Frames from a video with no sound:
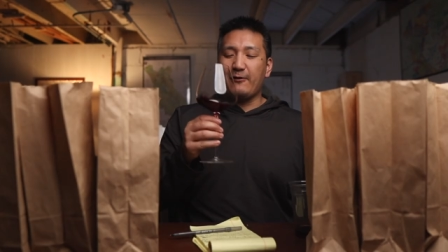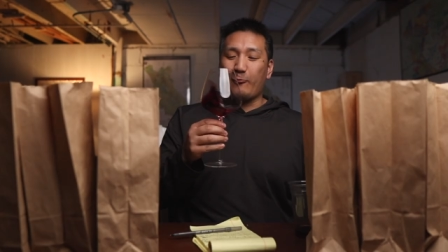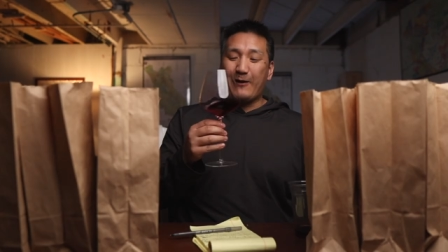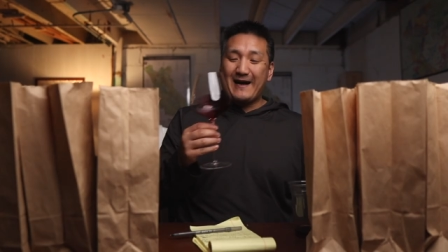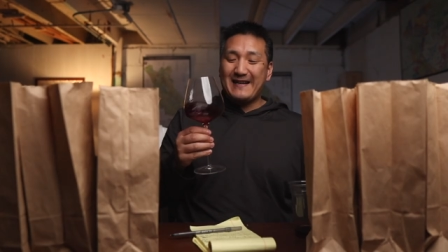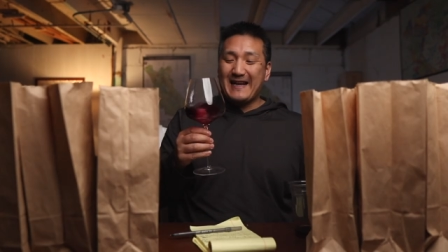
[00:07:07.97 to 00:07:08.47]

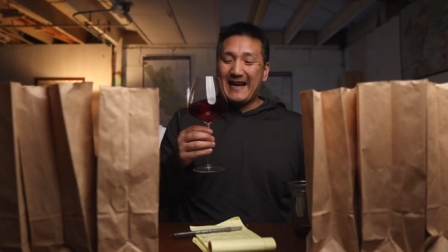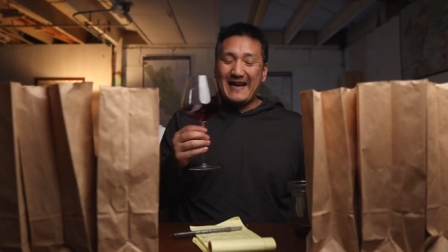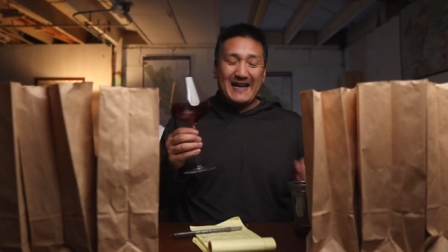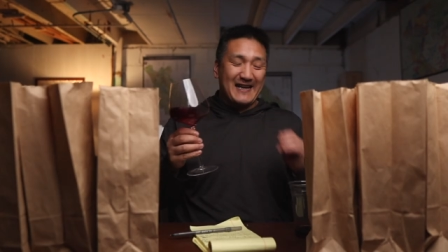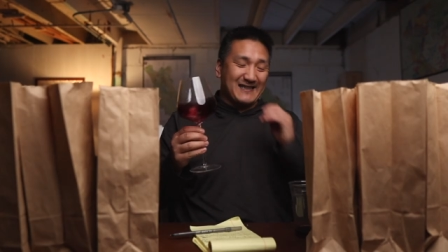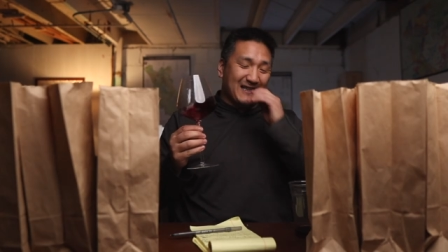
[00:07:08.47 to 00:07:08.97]
Wine
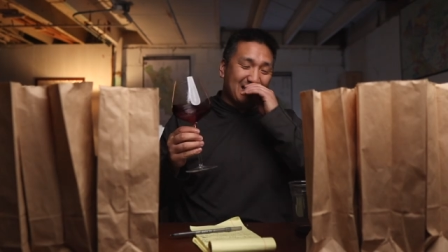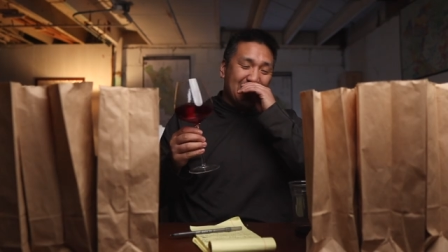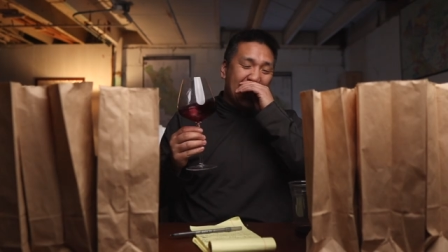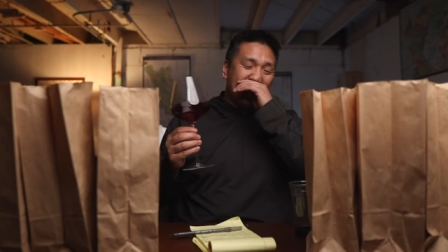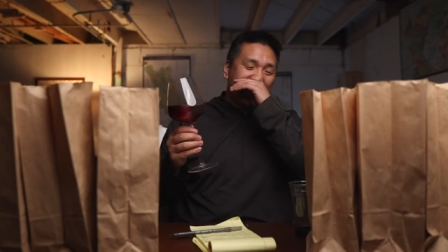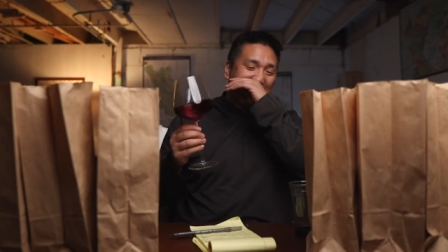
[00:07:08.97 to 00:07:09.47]
8 has a
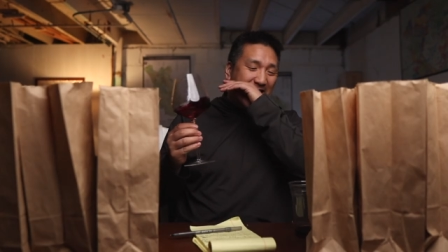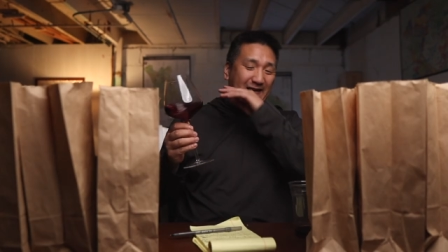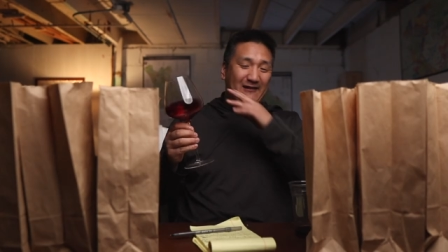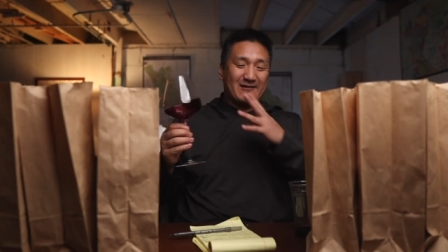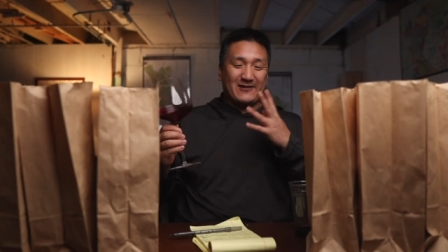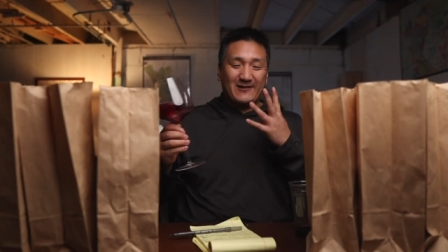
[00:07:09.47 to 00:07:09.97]
lot of
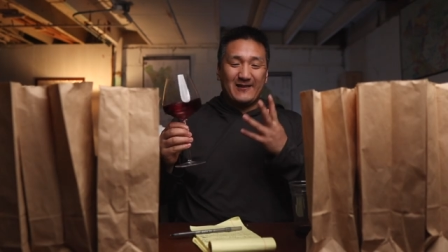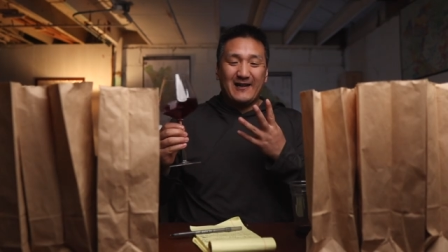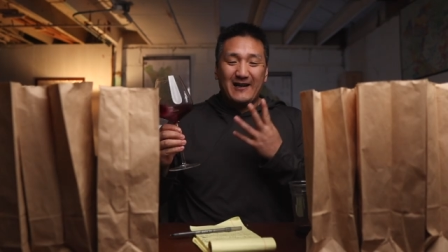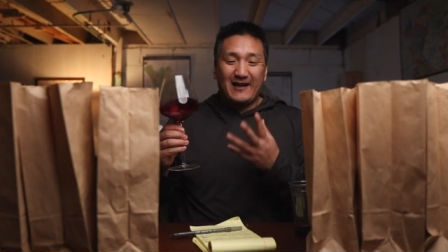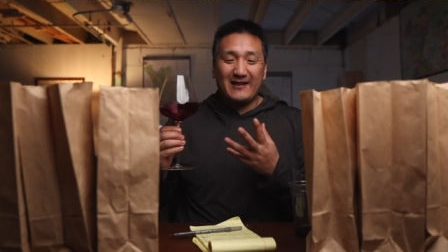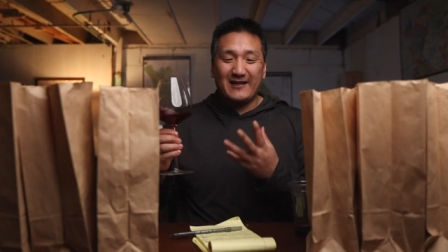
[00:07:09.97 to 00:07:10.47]
character,
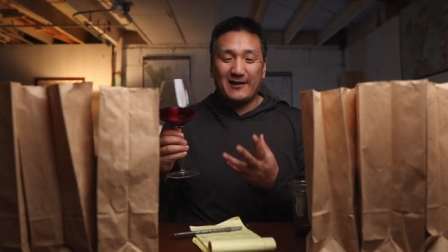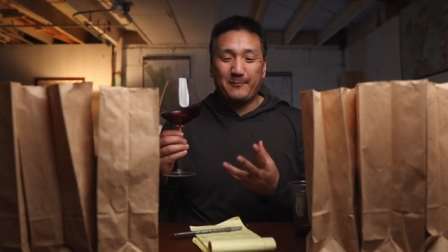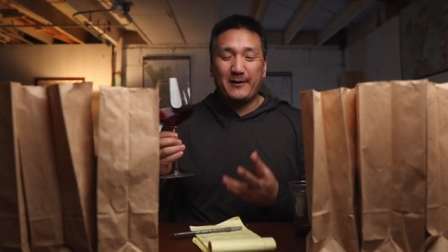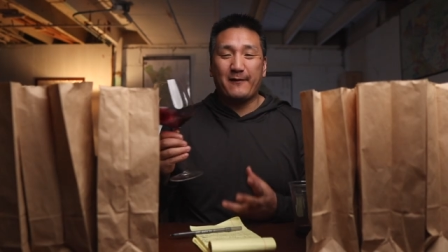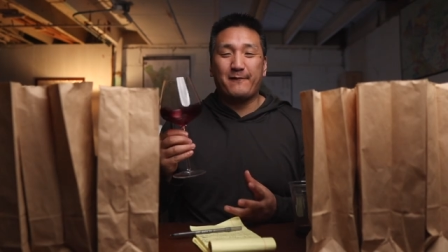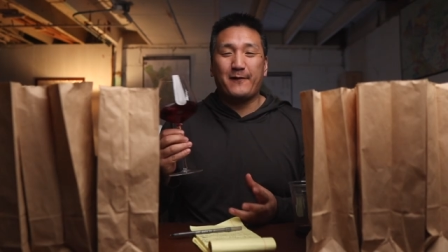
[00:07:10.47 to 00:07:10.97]
a little
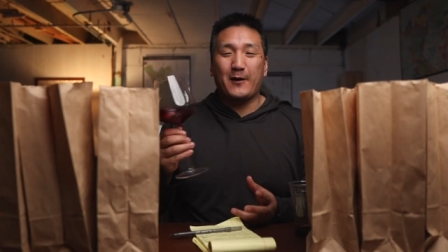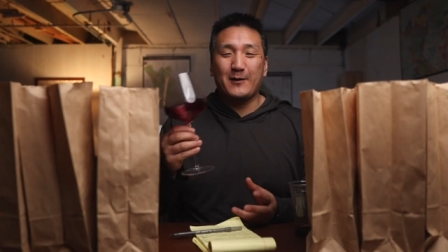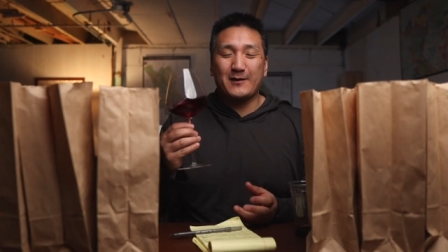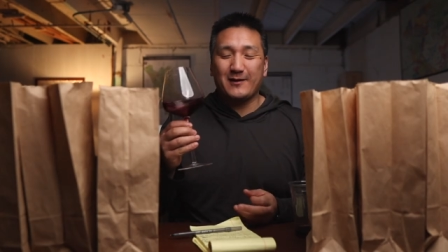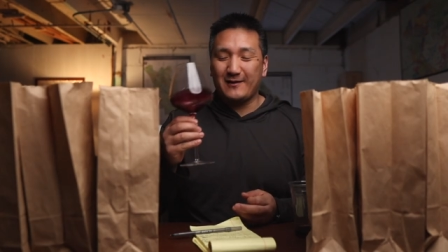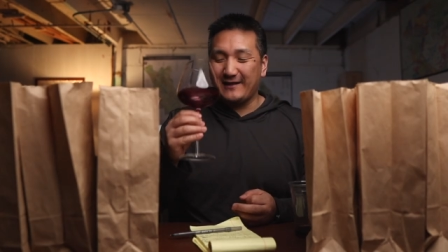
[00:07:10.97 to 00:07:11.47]
bit of
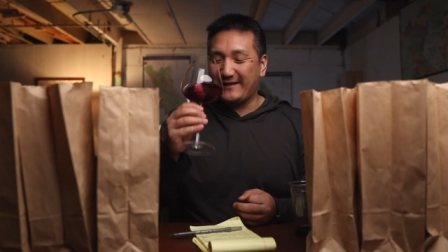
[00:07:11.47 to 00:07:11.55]
volatile